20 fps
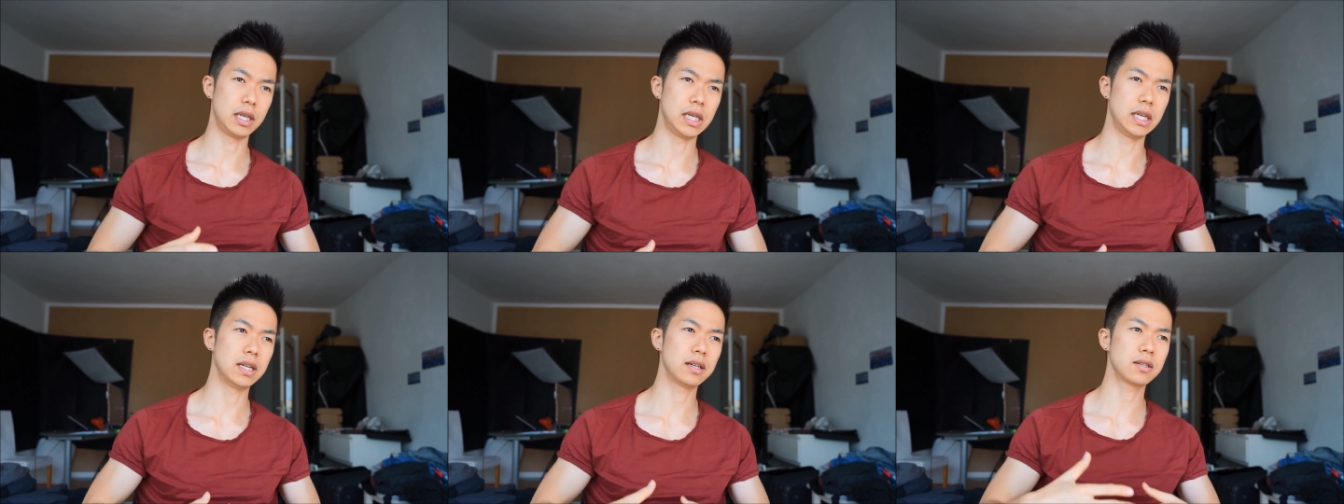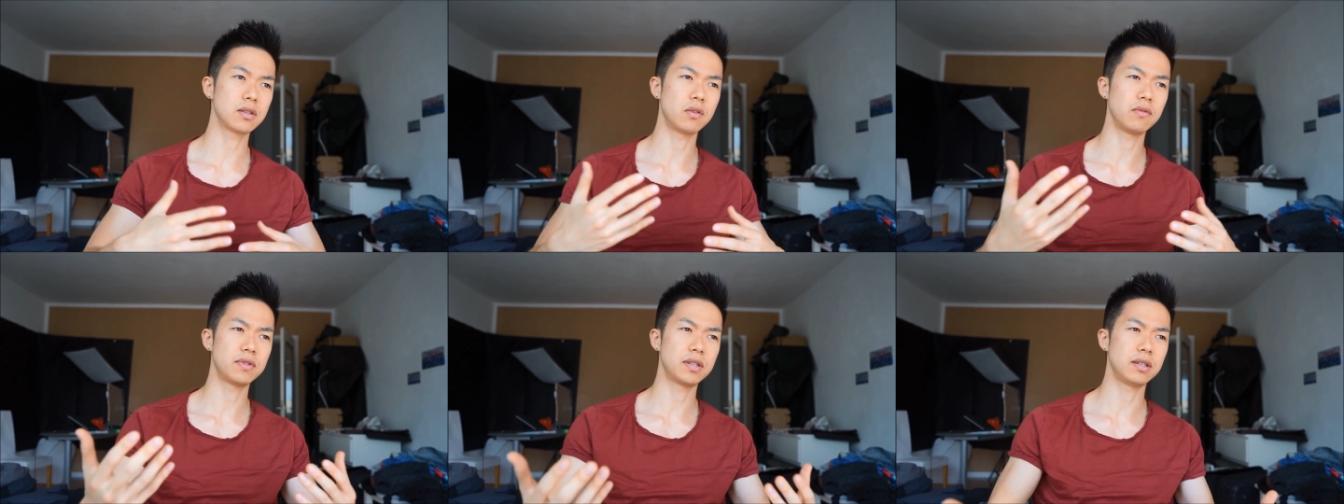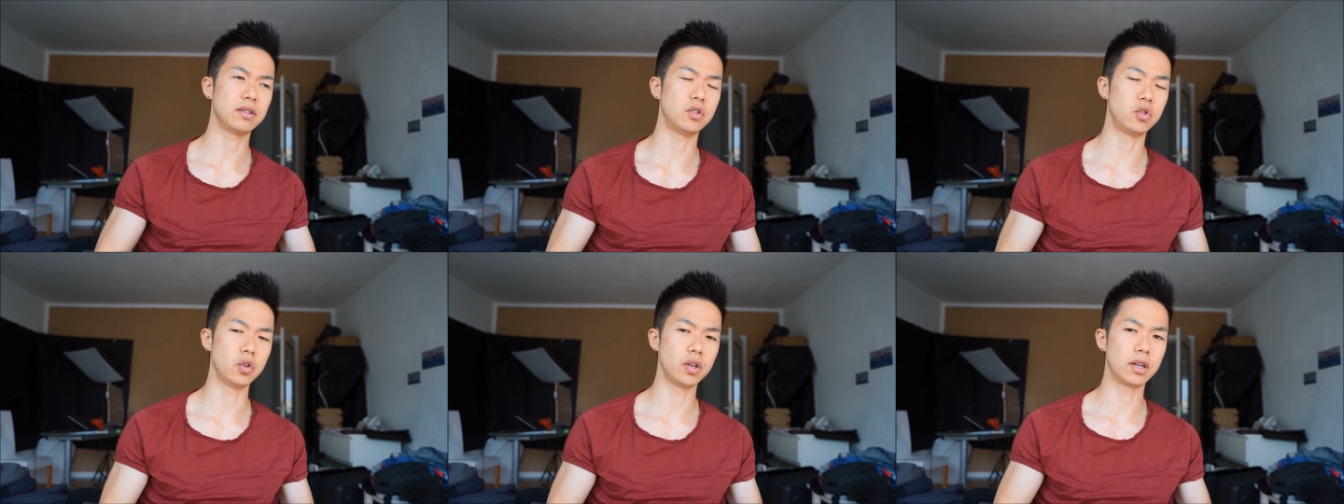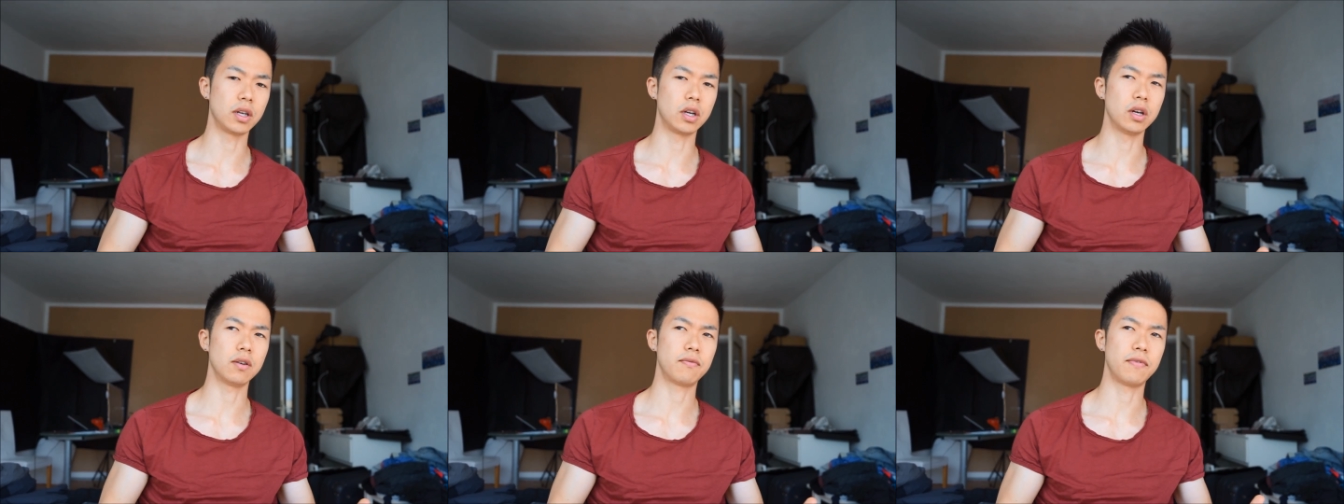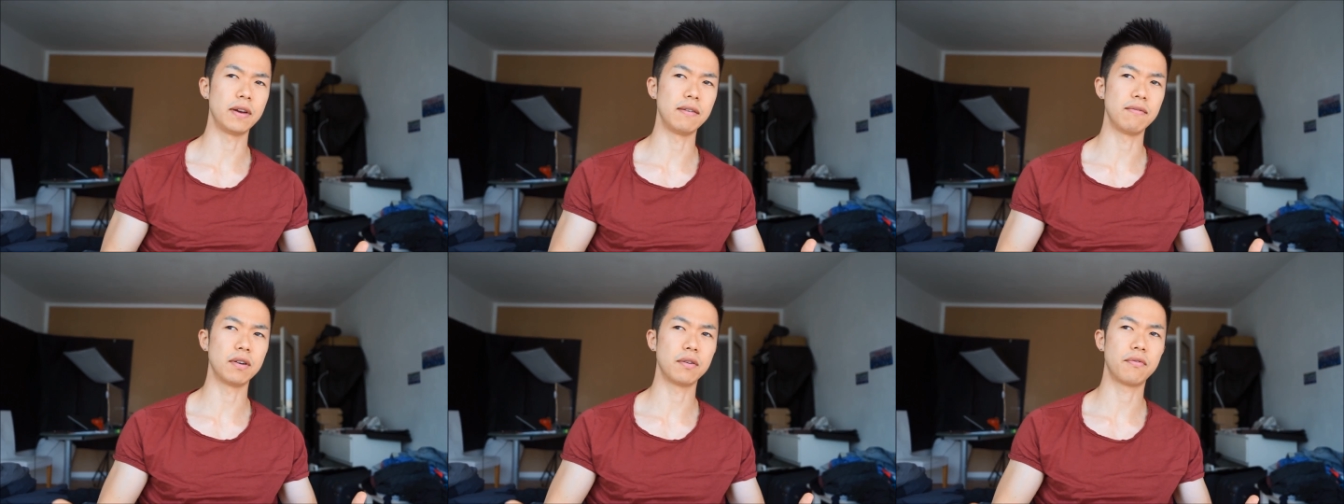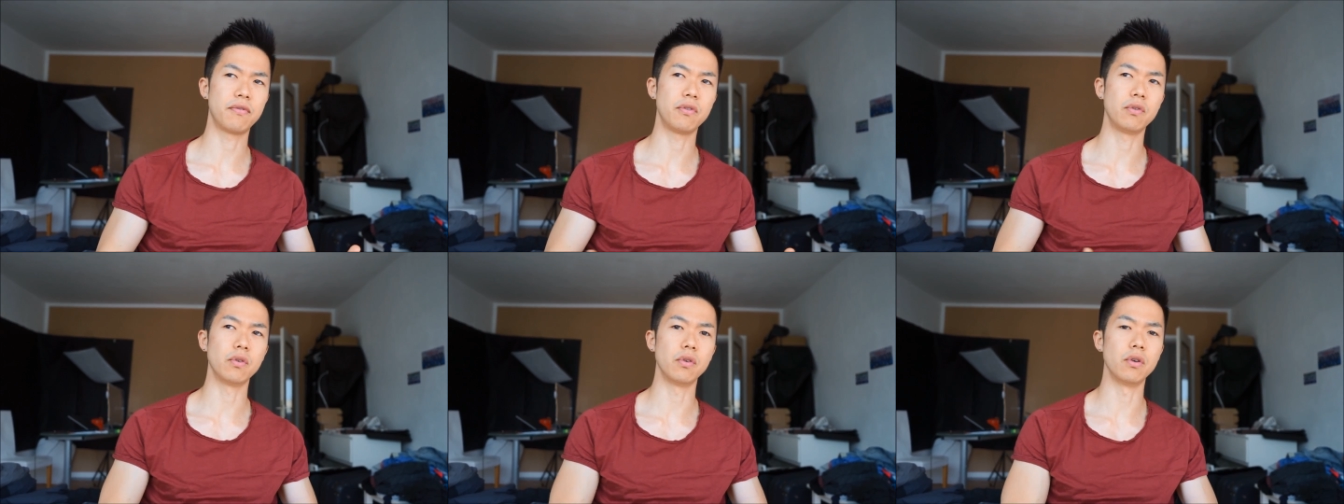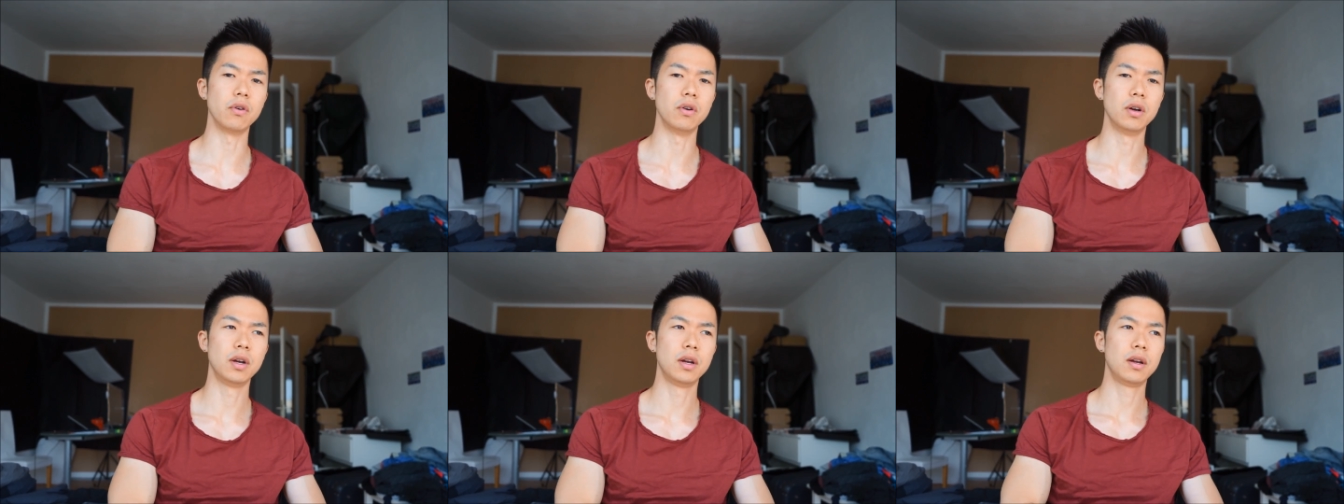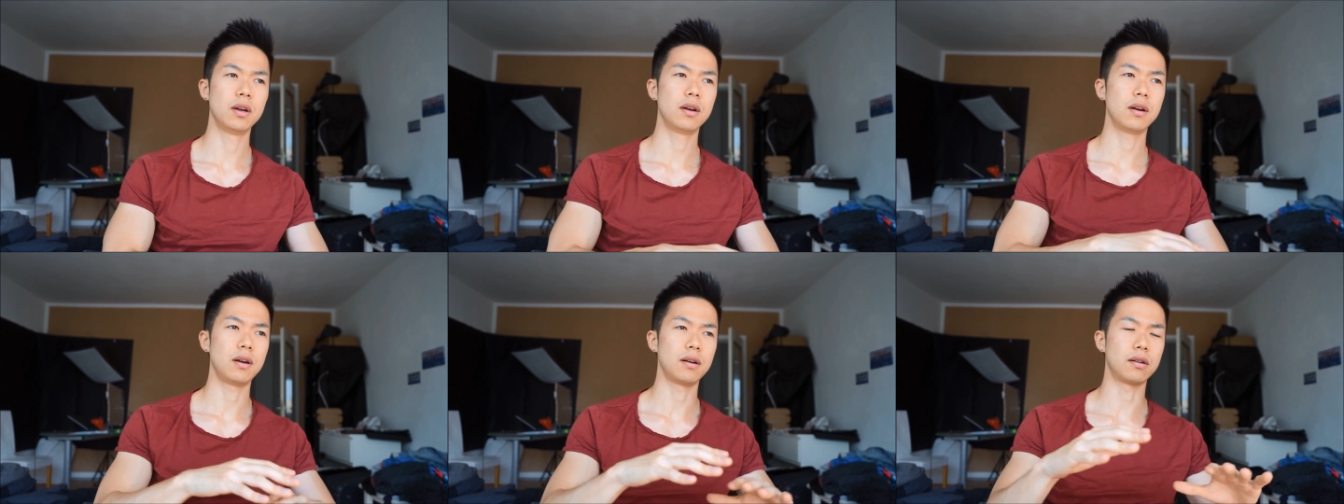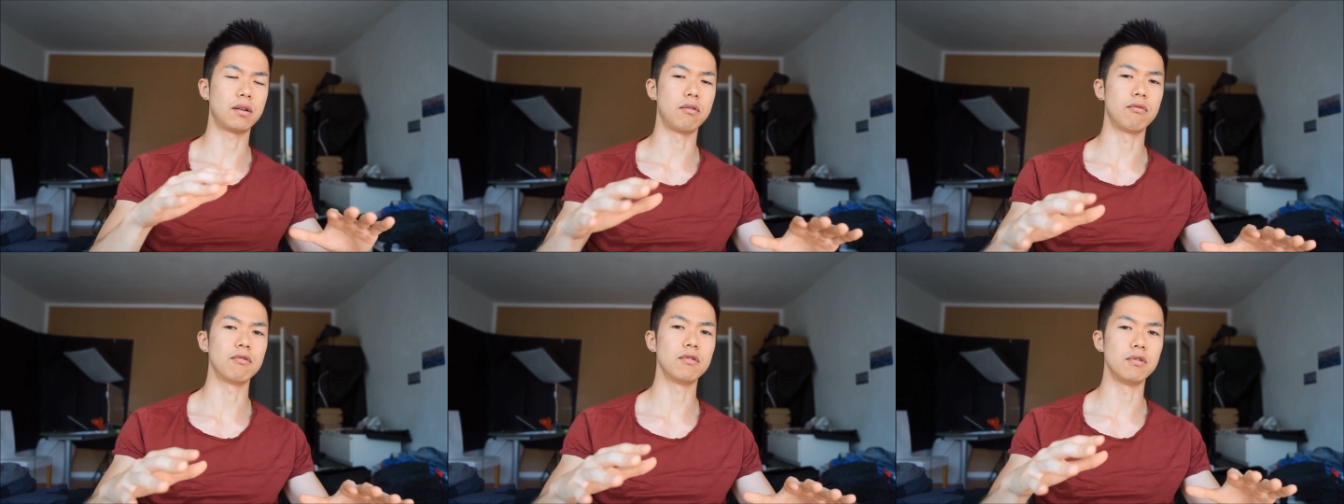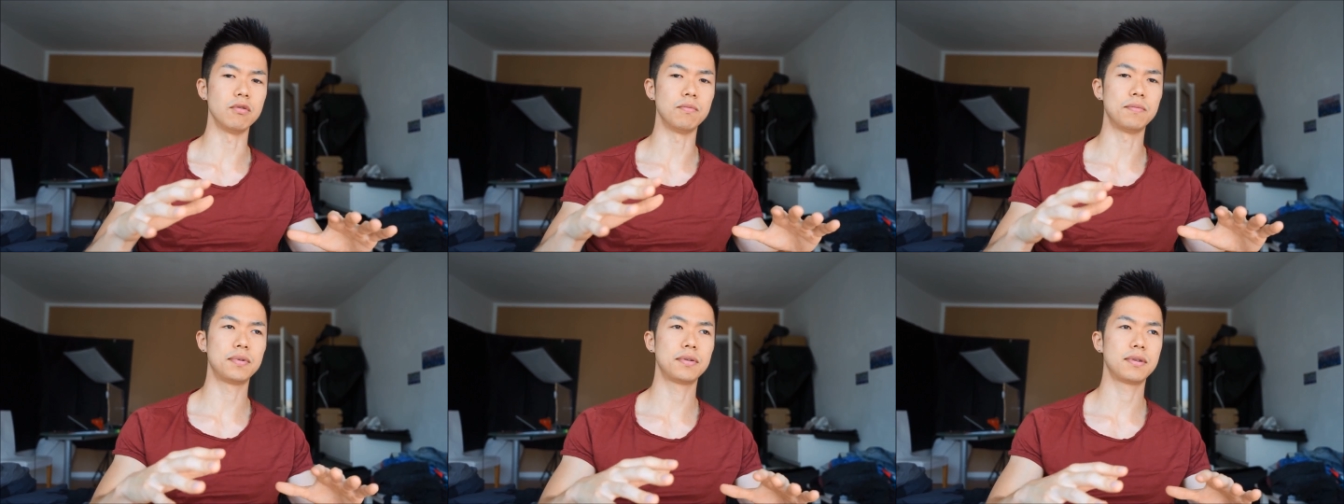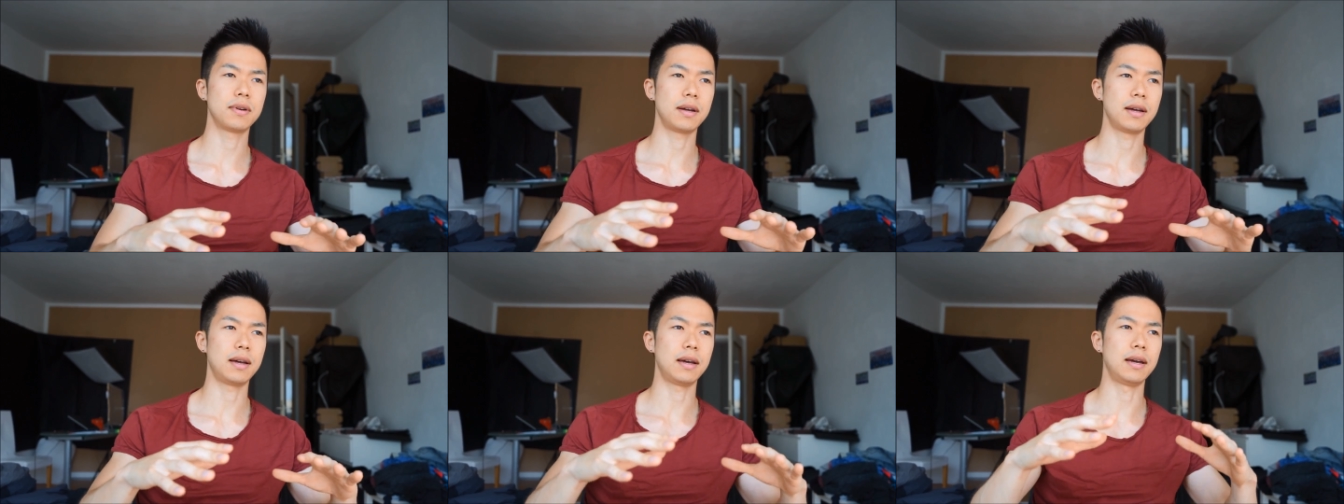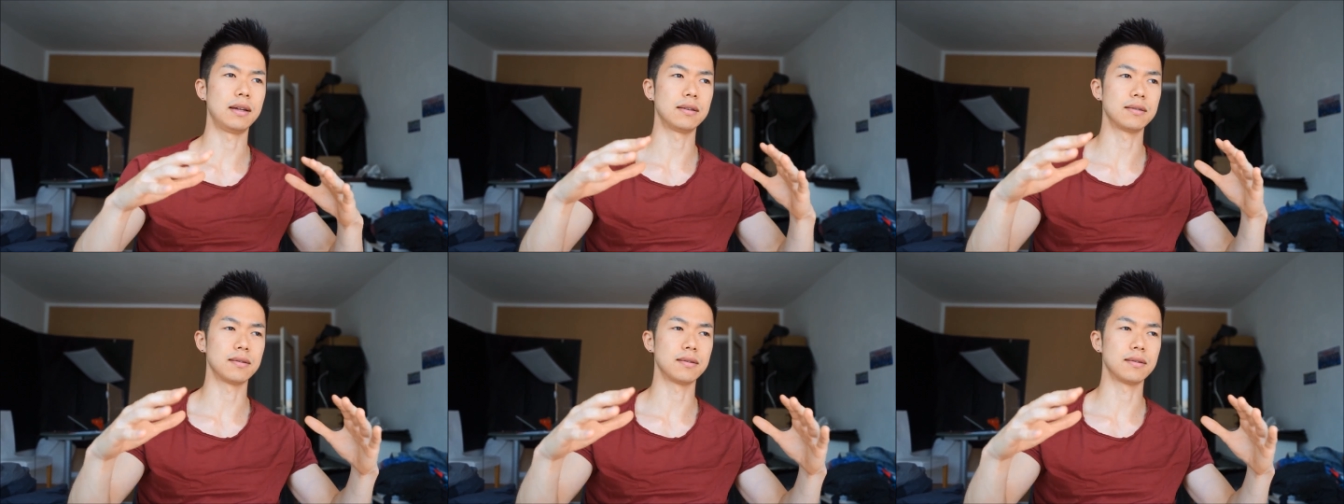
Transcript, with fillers: It is obviously doing good favor for a group and